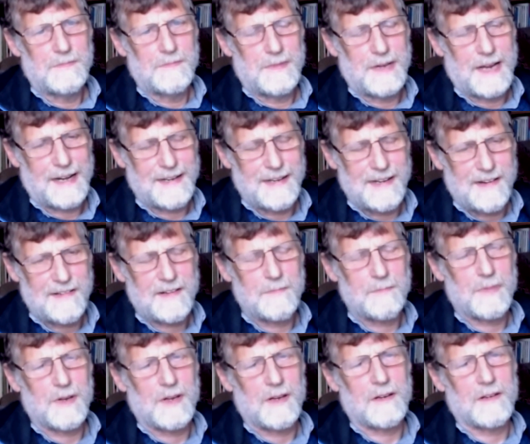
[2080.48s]
at least in
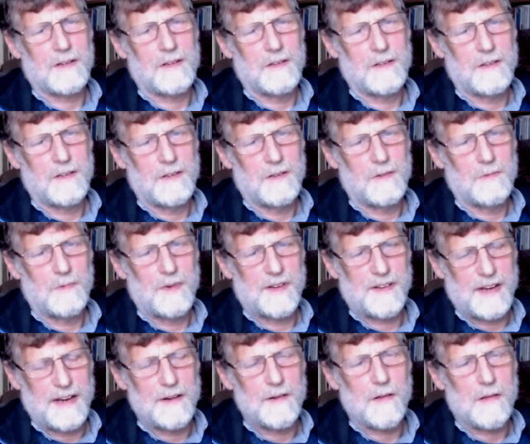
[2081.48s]
part, with
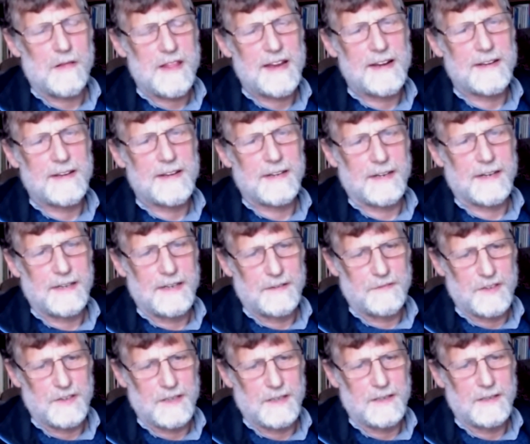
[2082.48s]
inauthentic
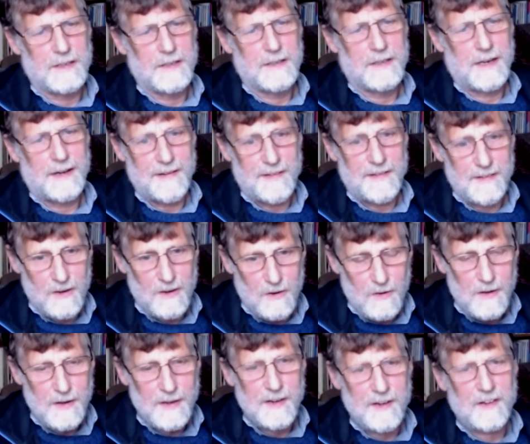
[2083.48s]
living. And it's
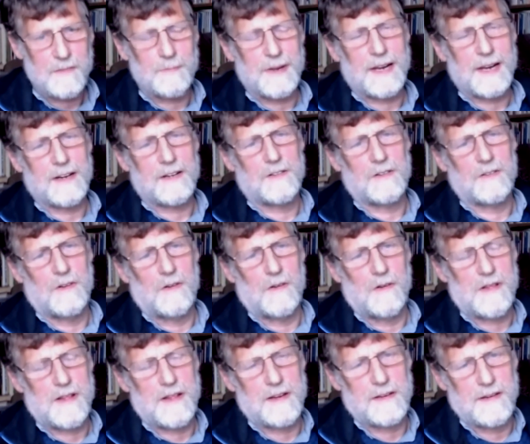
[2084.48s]
calling us back to
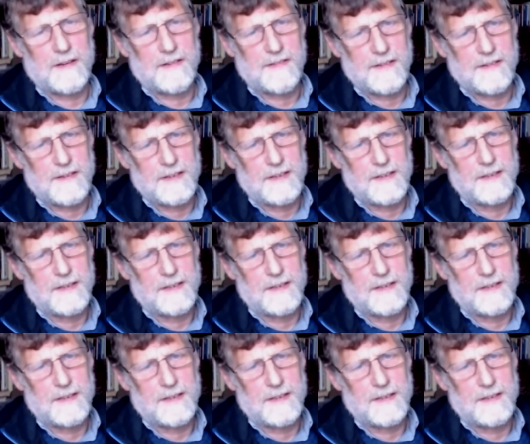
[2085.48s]
authenticity.